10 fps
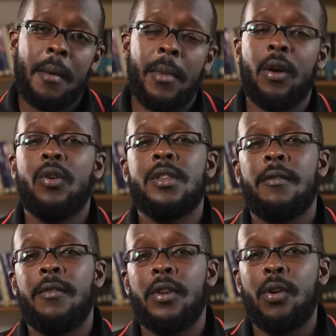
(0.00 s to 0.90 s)
but also
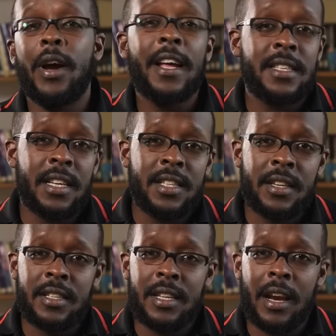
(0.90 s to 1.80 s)
for the
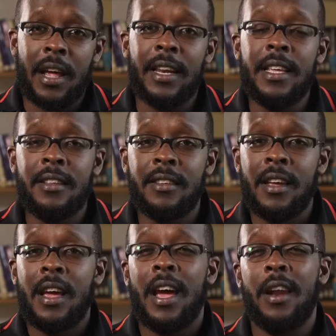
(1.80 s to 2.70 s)
organizations that I lead
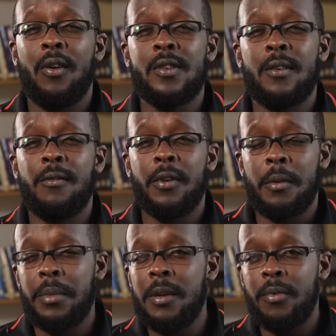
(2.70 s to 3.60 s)
and also for the
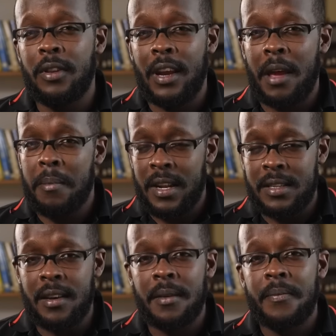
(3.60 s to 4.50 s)
people that I
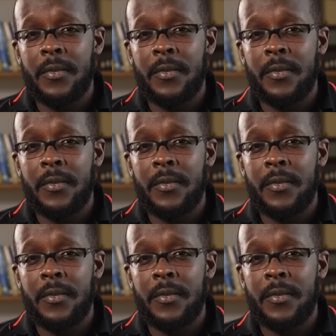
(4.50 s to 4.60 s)
mentor.